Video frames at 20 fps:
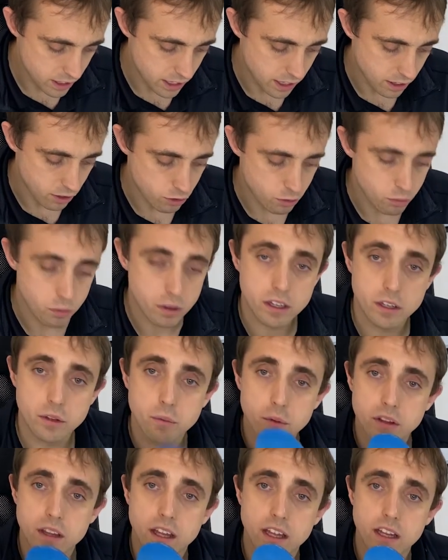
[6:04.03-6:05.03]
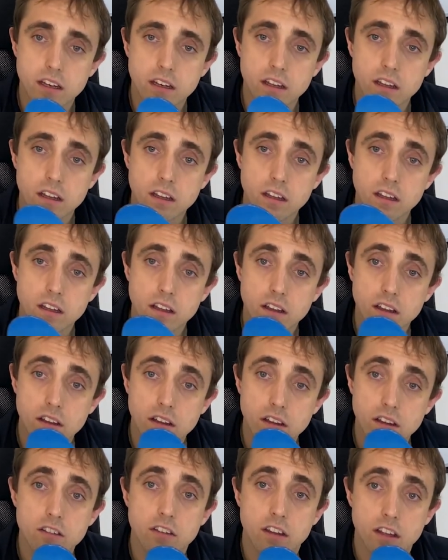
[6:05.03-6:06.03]
that's where you would then
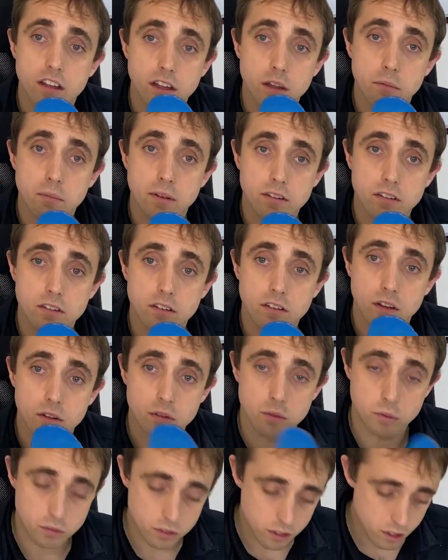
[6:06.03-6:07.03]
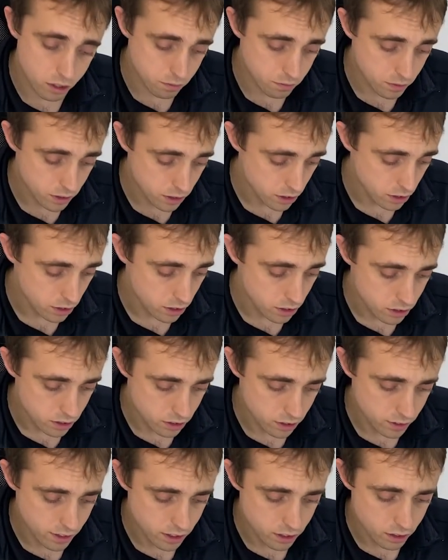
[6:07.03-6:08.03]
stick your metatarsal dome.
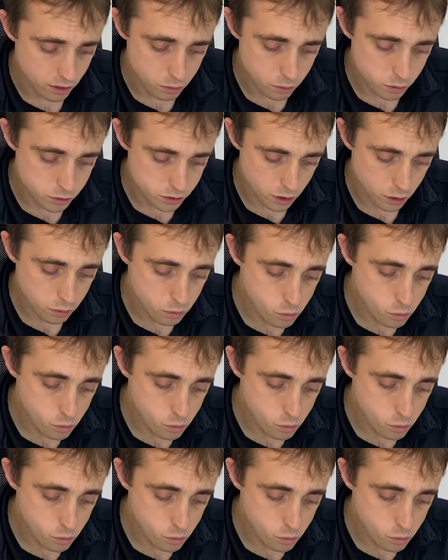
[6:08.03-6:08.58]
And then I also